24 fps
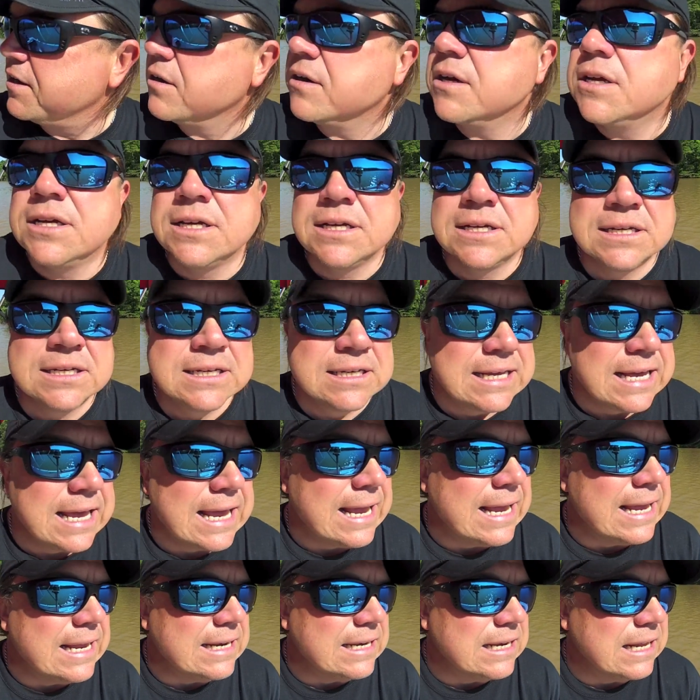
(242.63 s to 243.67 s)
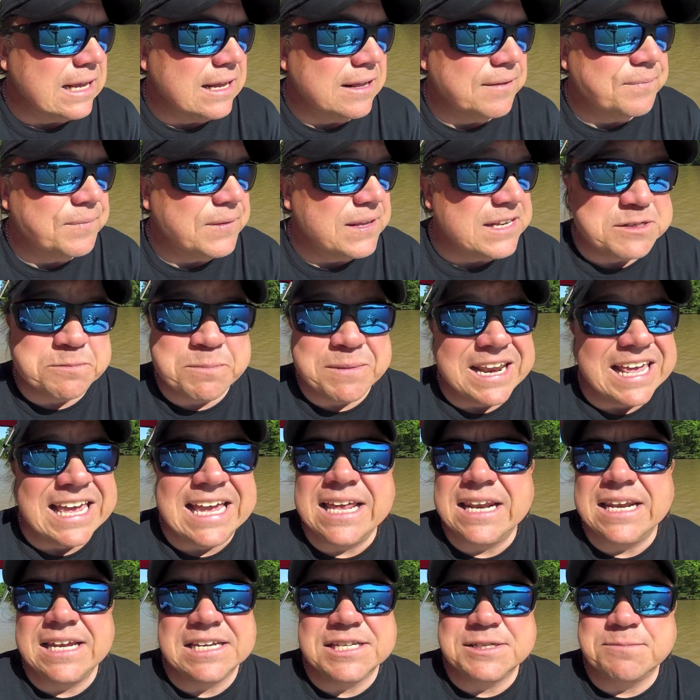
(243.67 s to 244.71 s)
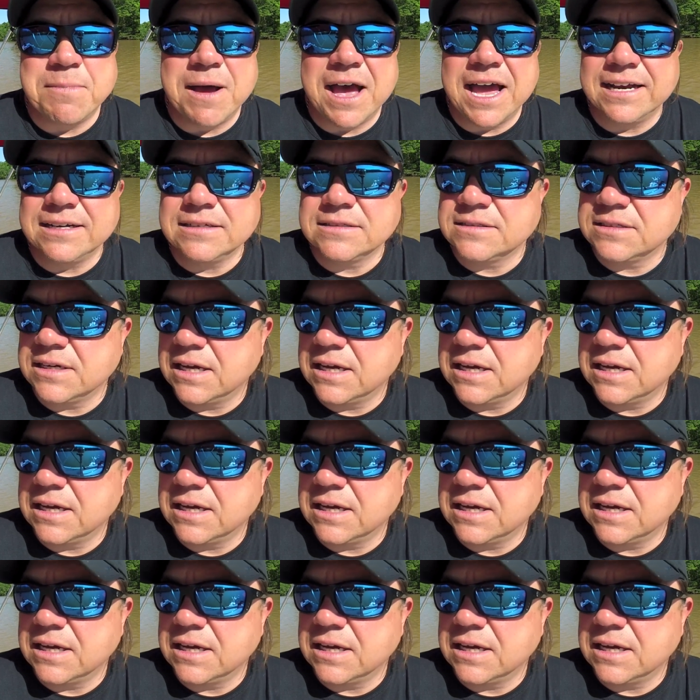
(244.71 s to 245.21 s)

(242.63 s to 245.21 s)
and it's been a hideous bite.